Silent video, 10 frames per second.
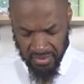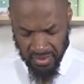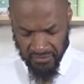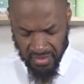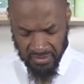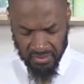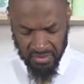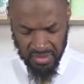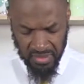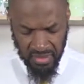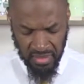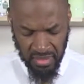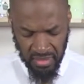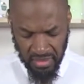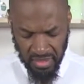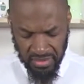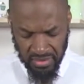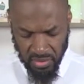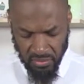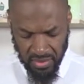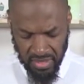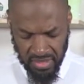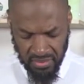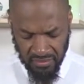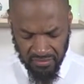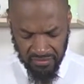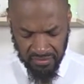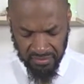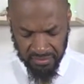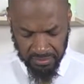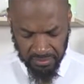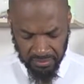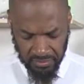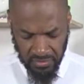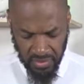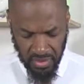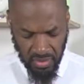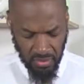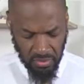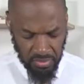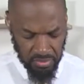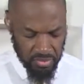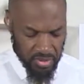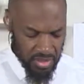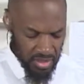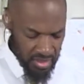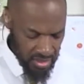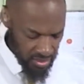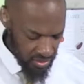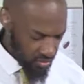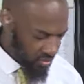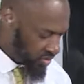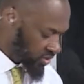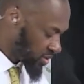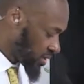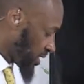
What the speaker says: I find them to be like slow release of, the nutrition,